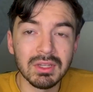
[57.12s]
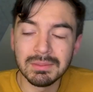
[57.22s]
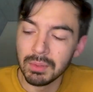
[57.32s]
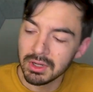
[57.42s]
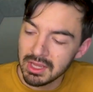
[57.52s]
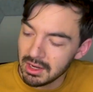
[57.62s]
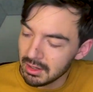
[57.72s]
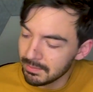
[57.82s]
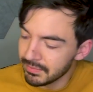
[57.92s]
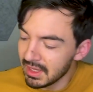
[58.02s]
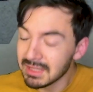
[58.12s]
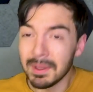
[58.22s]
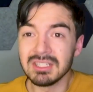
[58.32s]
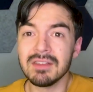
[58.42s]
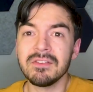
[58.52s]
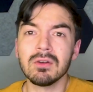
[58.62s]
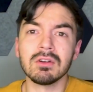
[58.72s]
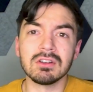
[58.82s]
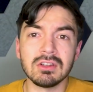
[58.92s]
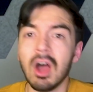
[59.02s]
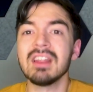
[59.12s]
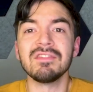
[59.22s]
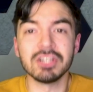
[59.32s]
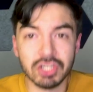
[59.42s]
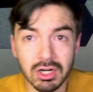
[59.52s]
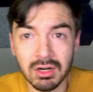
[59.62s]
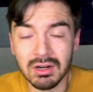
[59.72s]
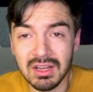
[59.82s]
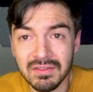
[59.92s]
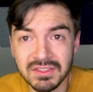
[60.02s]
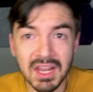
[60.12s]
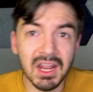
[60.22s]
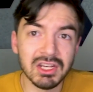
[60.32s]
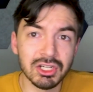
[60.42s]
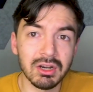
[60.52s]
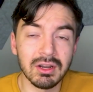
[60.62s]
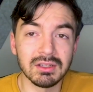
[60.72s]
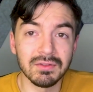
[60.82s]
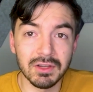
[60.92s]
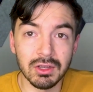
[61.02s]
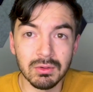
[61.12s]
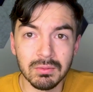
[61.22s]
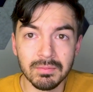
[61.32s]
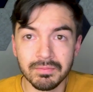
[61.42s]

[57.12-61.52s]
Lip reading: this book here, especially if you're not even sure if data engineering is for you,